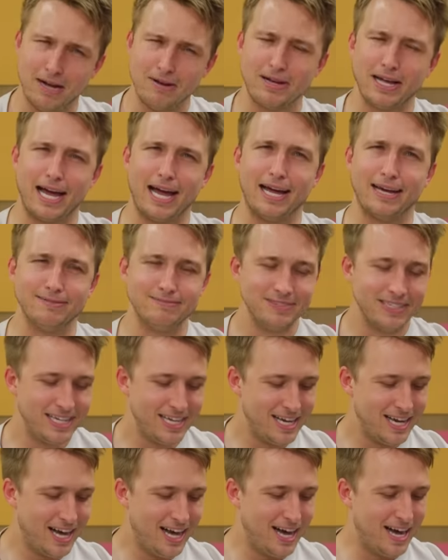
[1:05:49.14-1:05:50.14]
Okay.
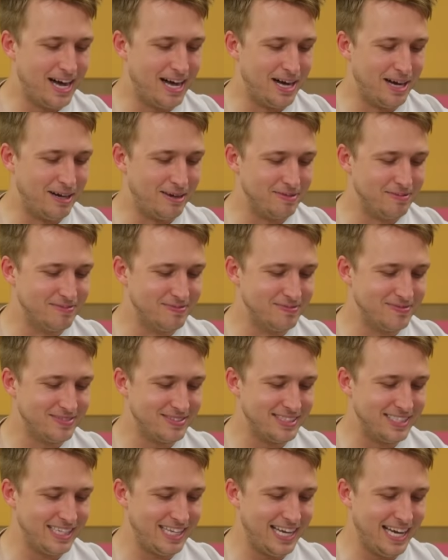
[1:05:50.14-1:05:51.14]
And
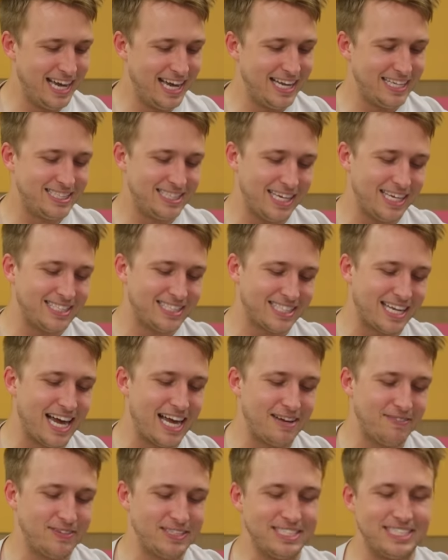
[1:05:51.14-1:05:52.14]
it's
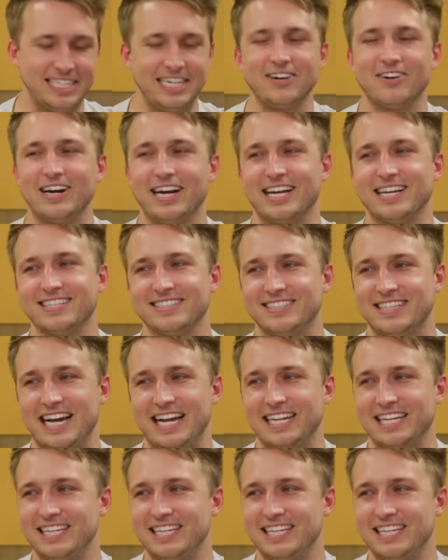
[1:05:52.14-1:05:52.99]
kind of endearing that